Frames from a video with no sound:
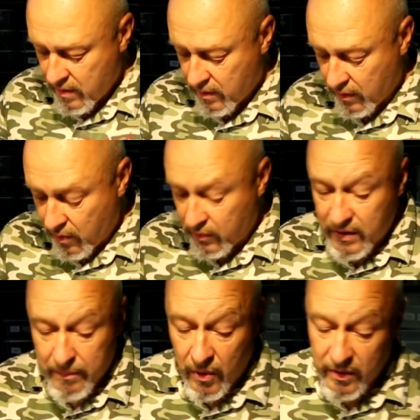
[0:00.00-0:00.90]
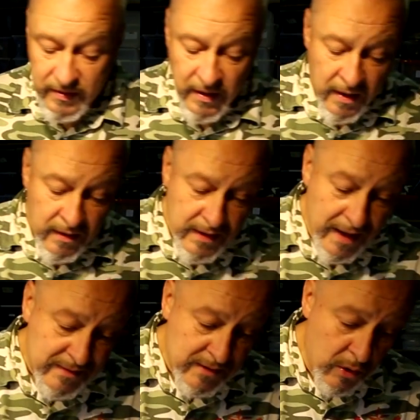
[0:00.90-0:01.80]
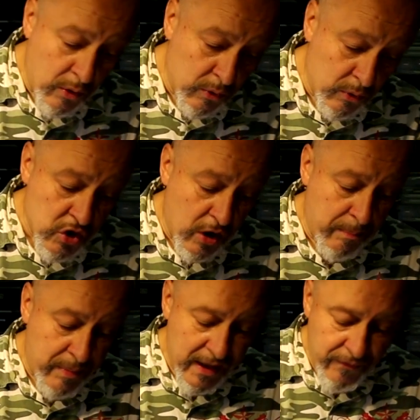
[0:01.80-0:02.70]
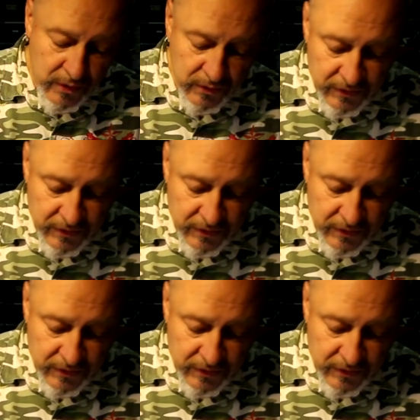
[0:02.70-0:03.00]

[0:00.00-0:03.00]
close the box. That's the whole job. If you